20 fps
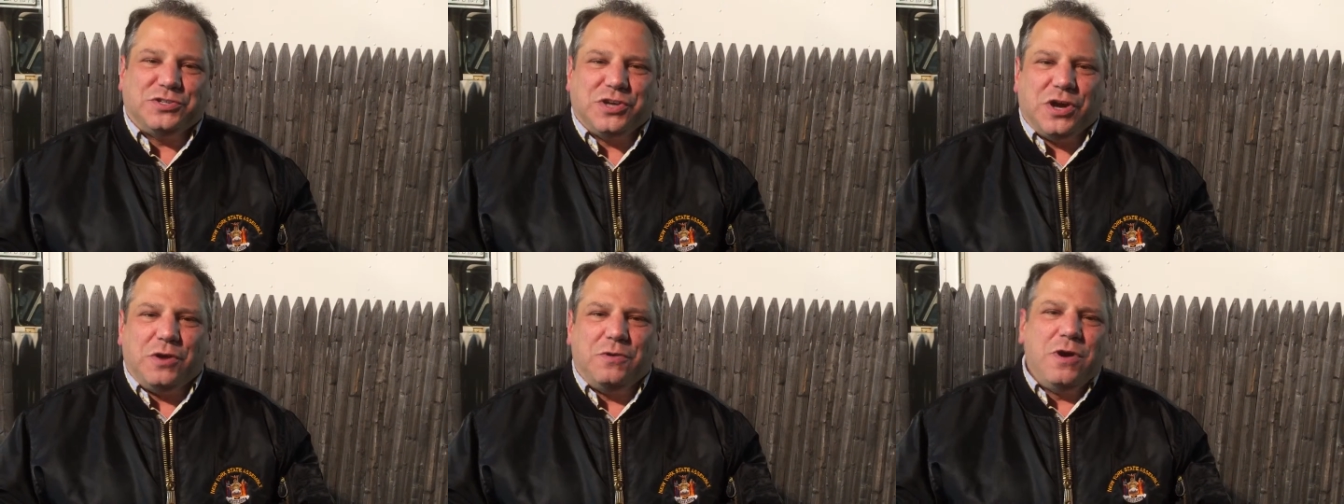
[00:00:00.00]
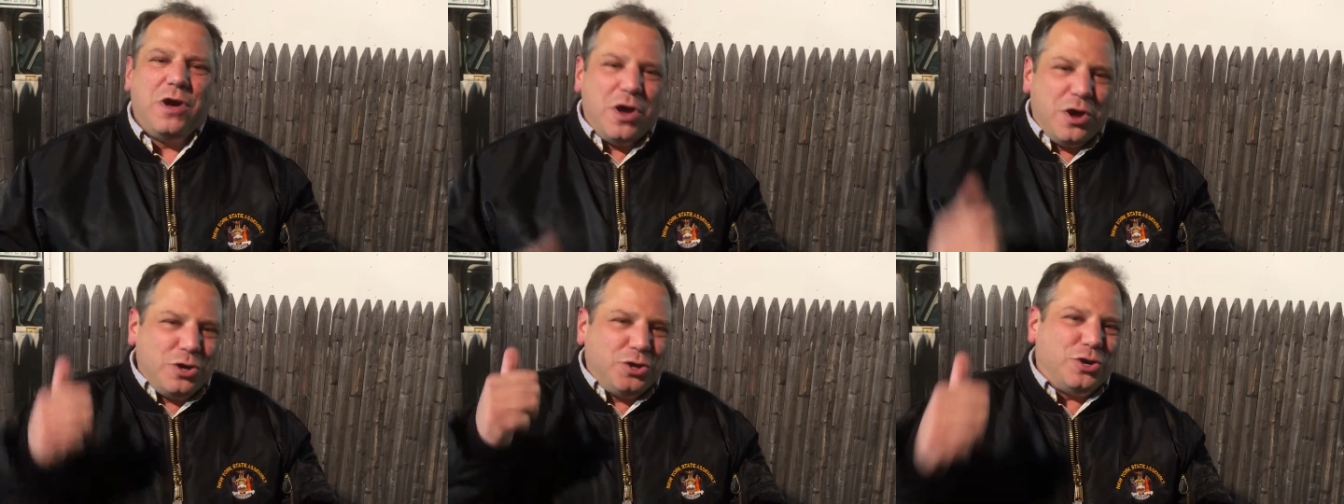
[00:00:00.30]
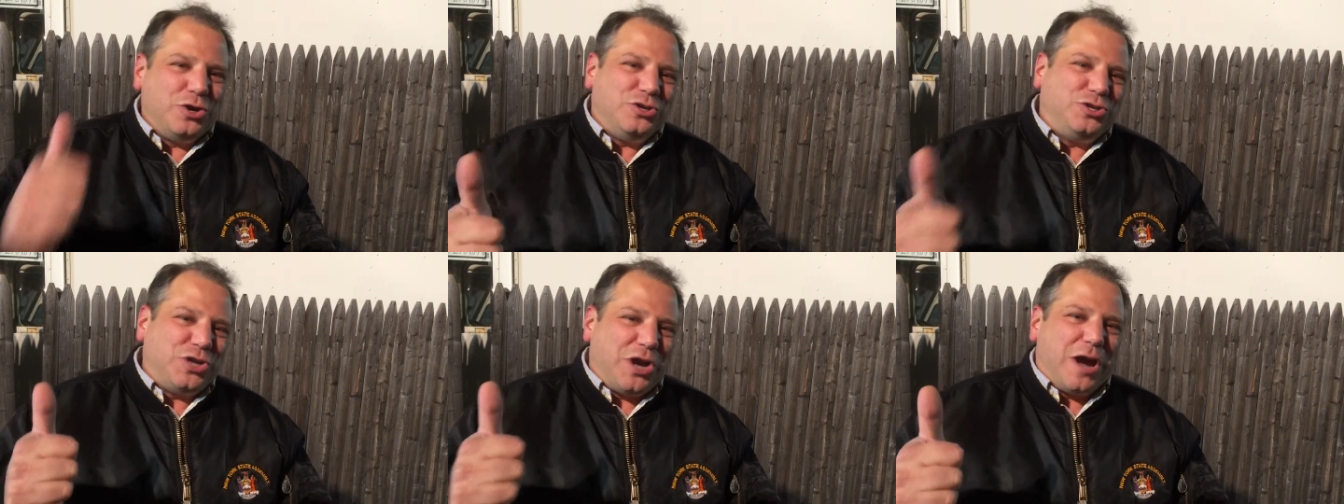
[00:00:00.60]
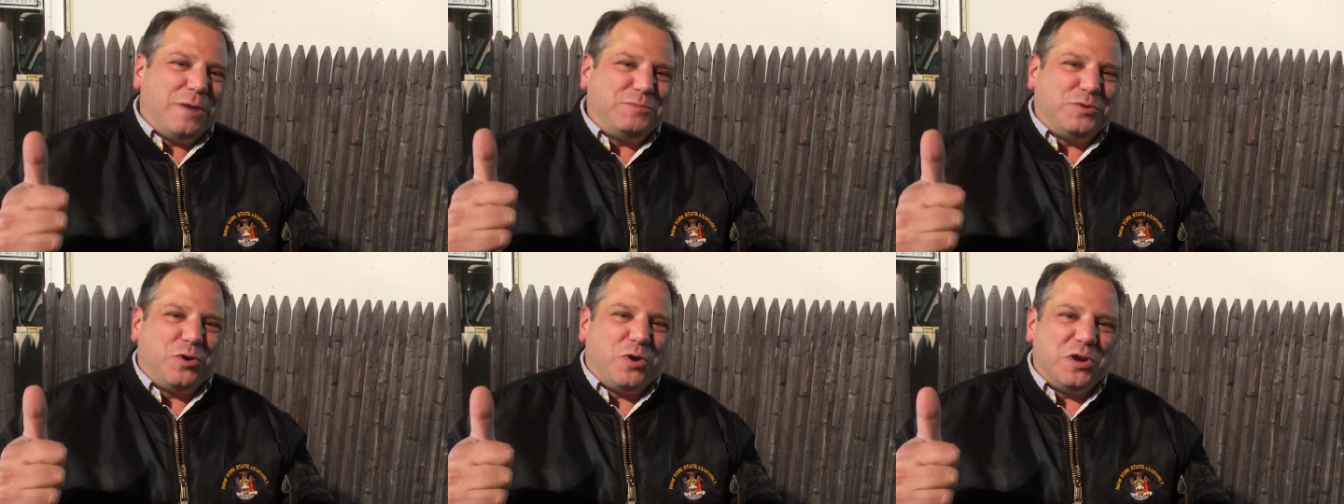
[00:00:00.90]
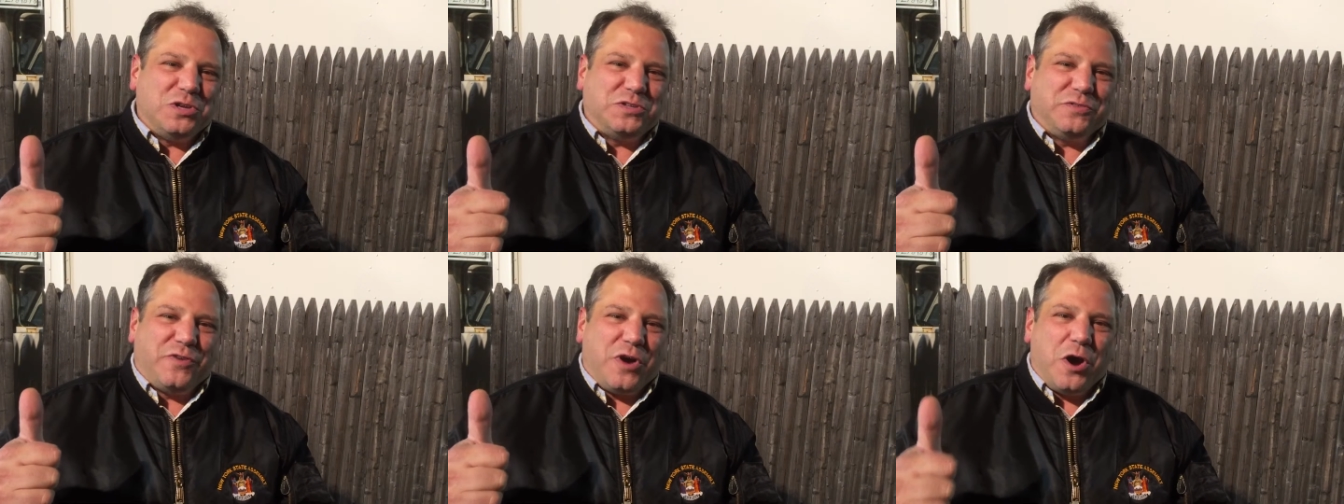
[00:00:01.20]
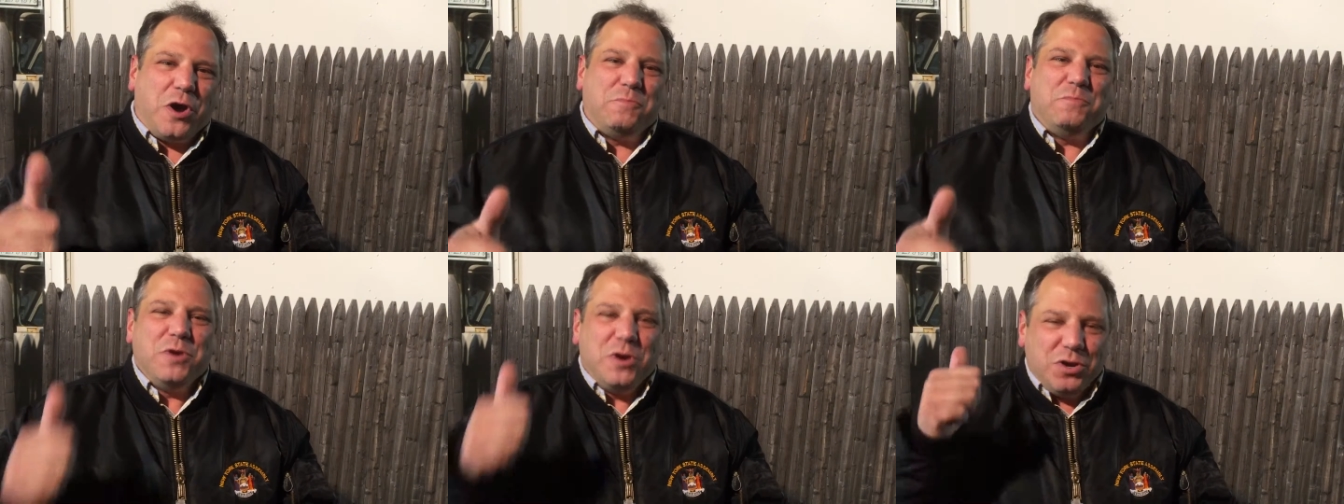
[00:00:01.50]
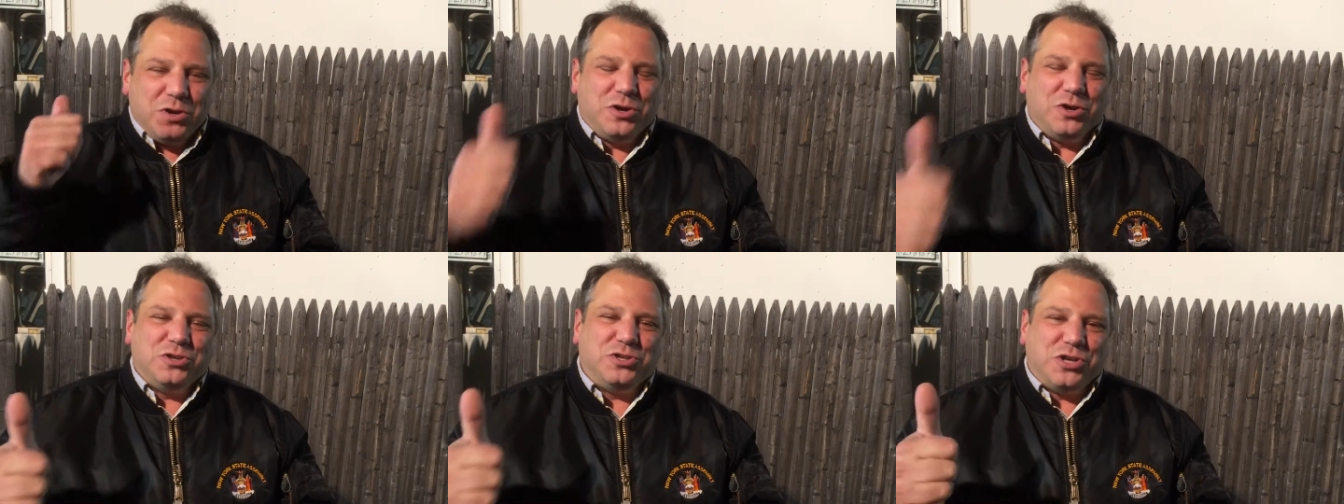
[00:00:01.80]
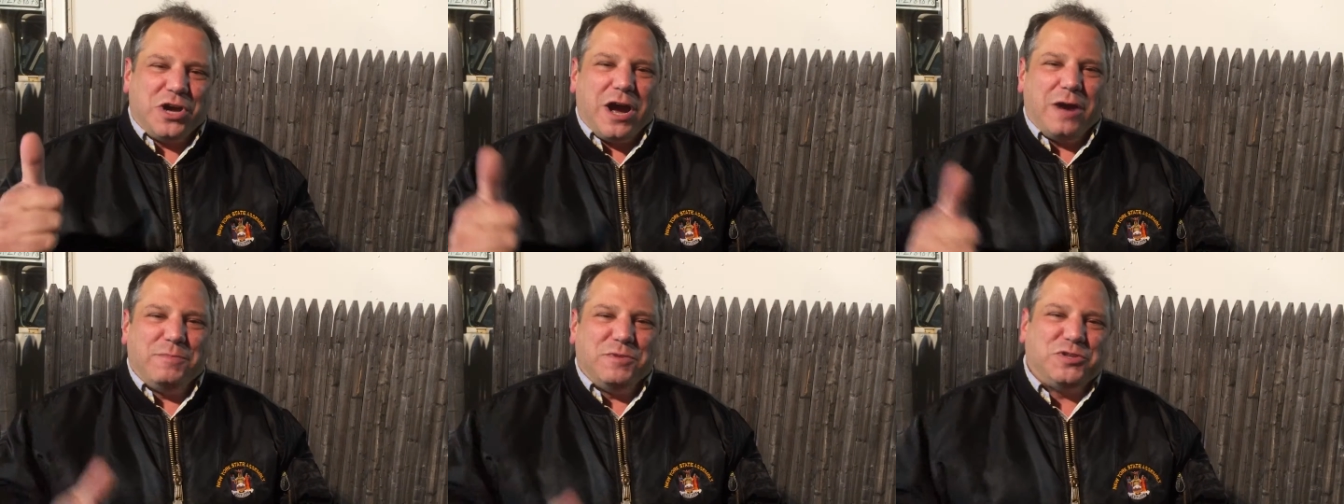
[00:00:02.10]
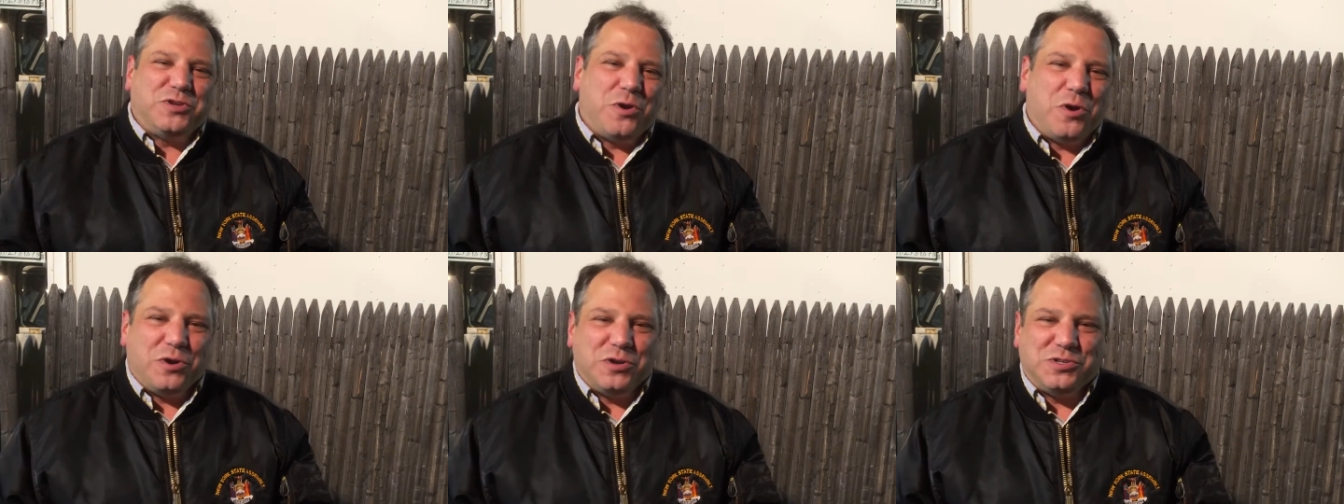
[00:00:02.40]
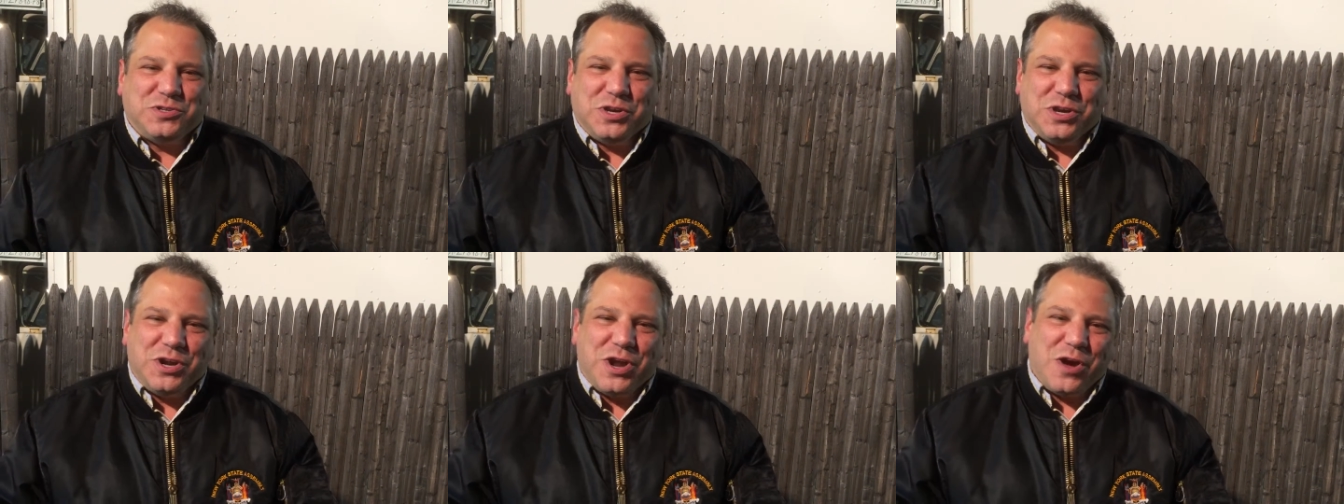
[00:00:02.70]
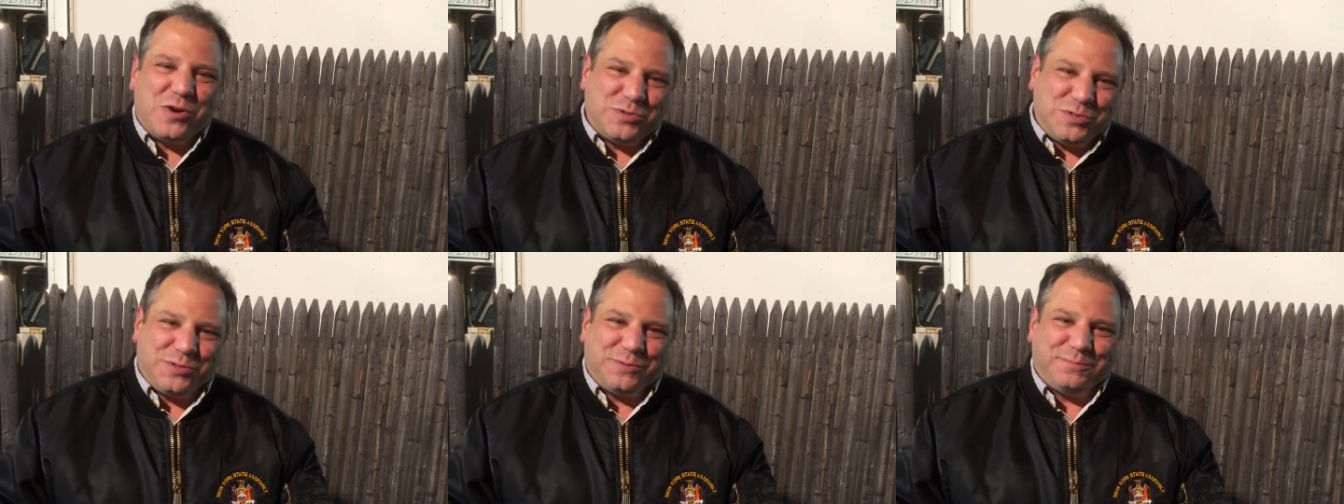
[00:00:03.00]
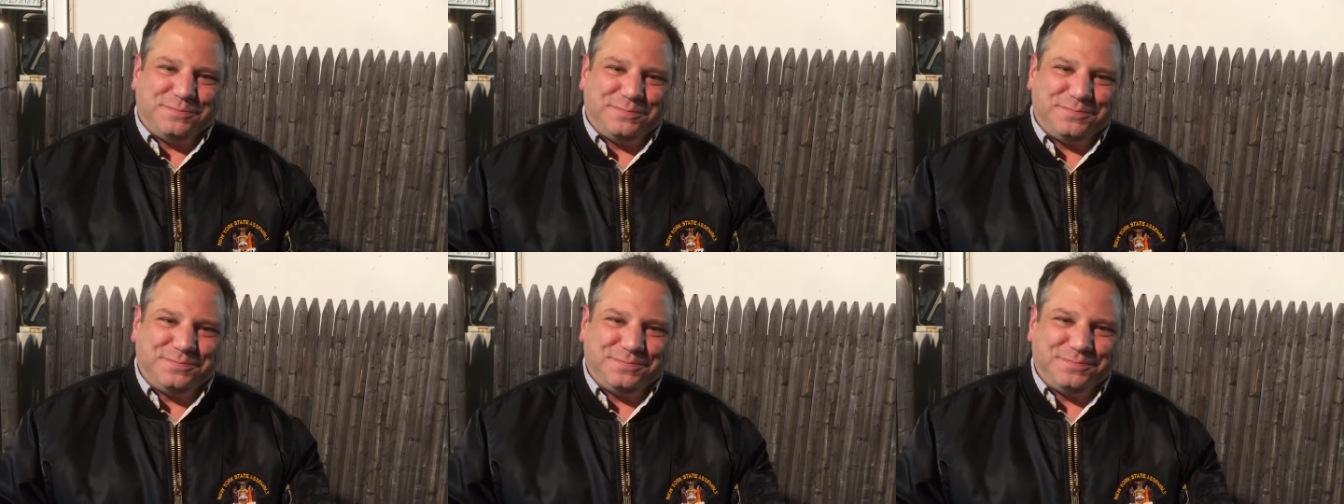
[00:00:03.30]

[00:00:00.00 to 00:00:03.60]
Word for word: So good job, Toys of Hope. Good job, Sorrentinos.